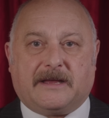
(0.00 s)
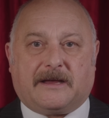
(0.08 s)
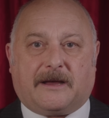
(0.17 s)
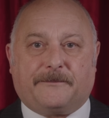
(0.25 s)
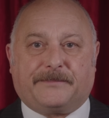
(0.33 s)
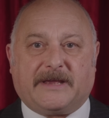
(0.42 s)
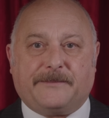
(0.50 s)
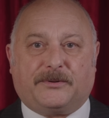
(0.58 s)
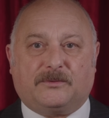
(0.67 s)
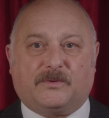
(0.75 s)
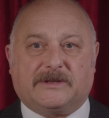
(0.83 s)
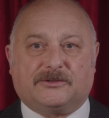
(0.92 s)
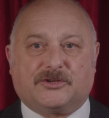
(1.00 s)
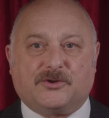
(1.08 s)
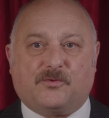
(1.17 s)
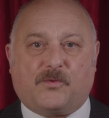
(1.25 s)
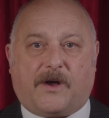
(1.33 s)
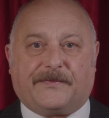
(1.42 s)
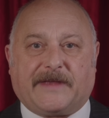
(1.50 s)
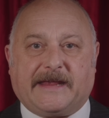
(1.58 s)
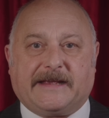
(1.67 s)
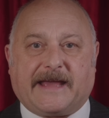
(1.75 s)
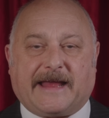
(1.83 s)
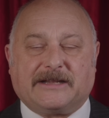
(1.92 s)
And people will do what they
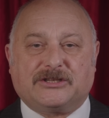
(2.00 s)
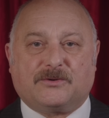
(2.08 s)
can